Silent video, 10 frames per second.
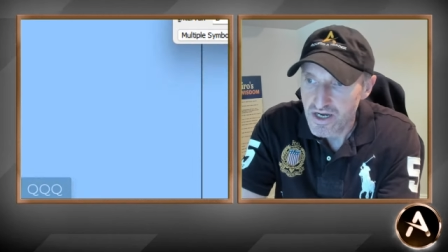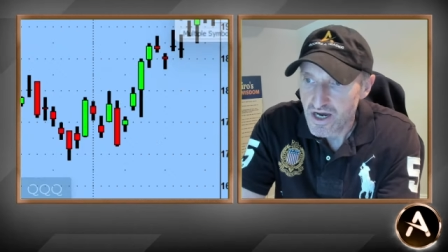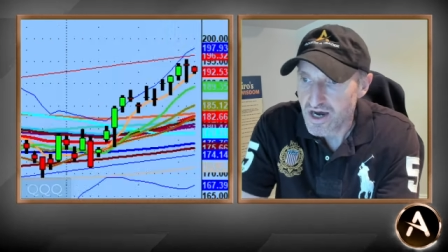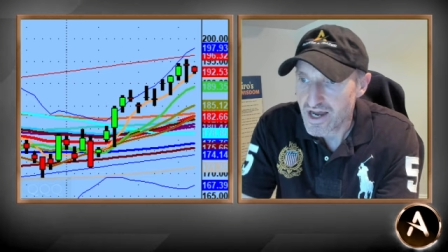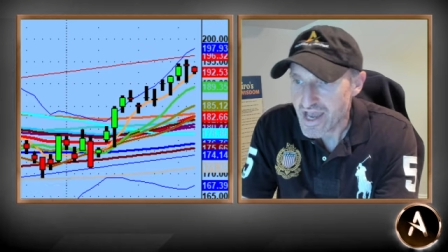
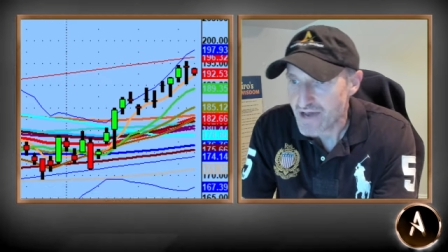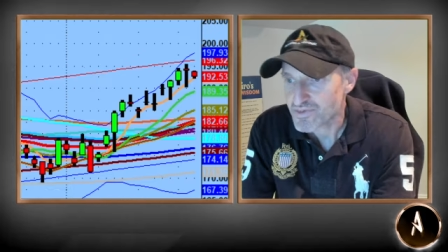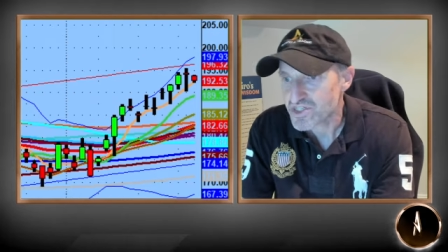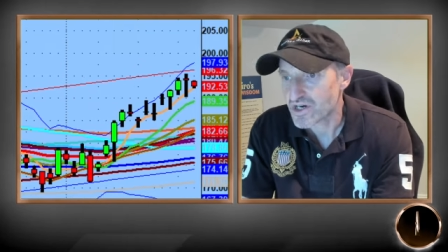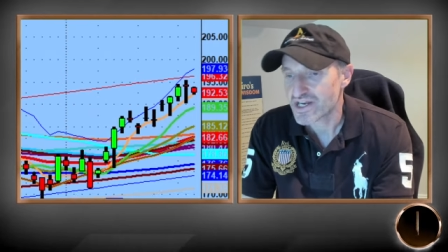Uh,
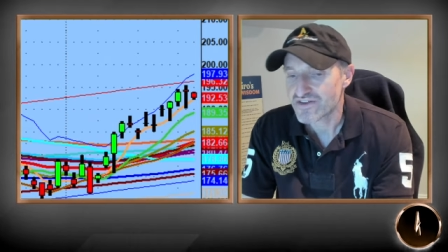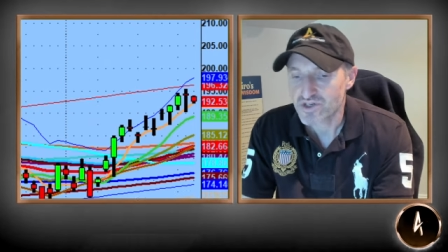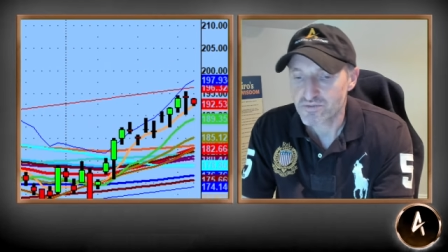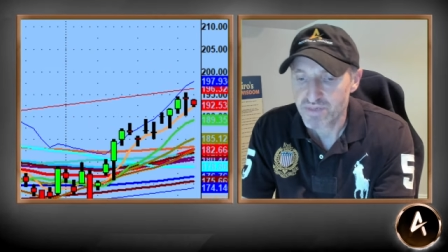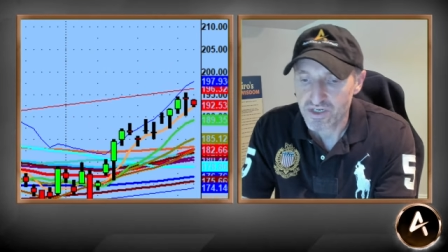Amazon, after
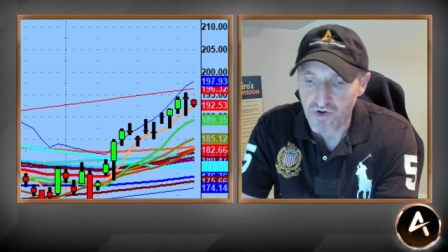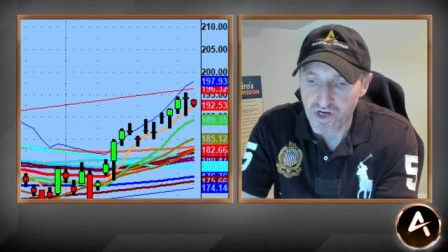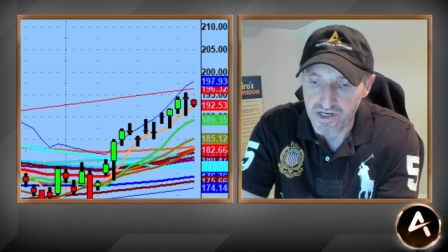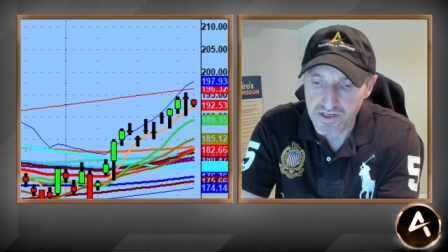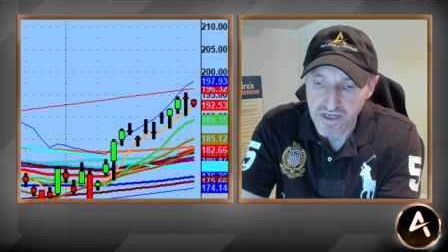a big
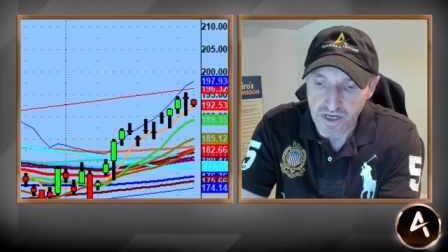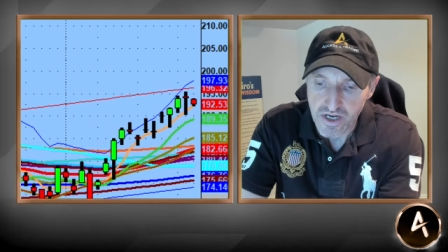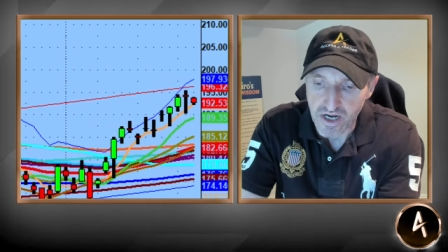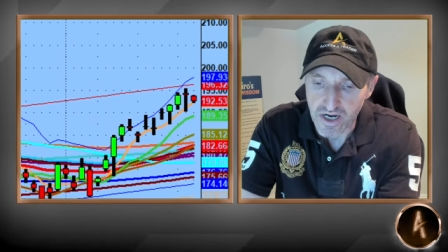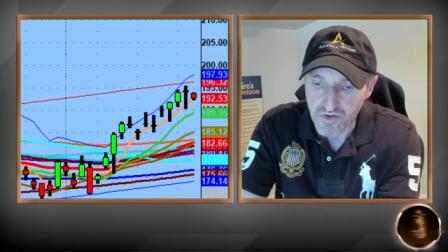run,
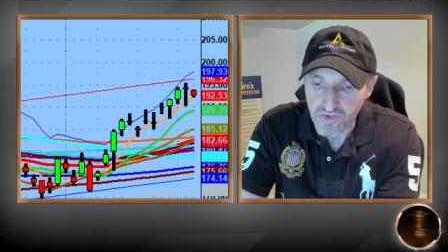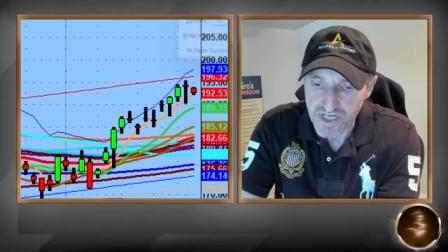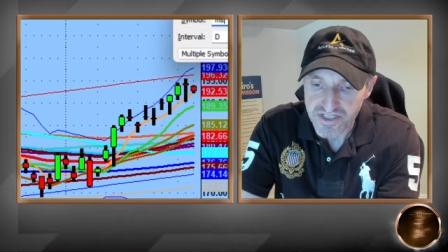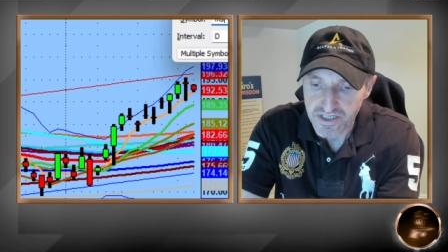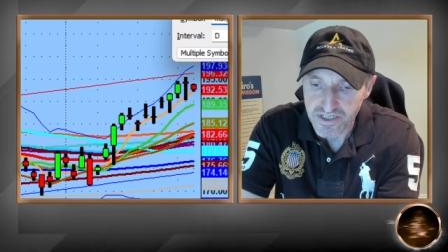
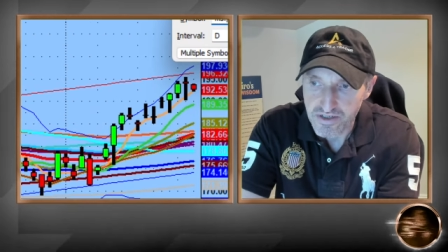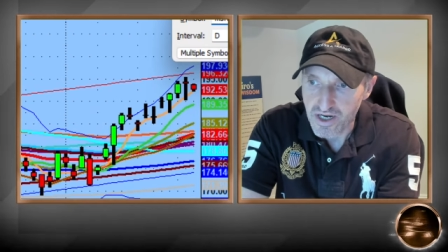rested.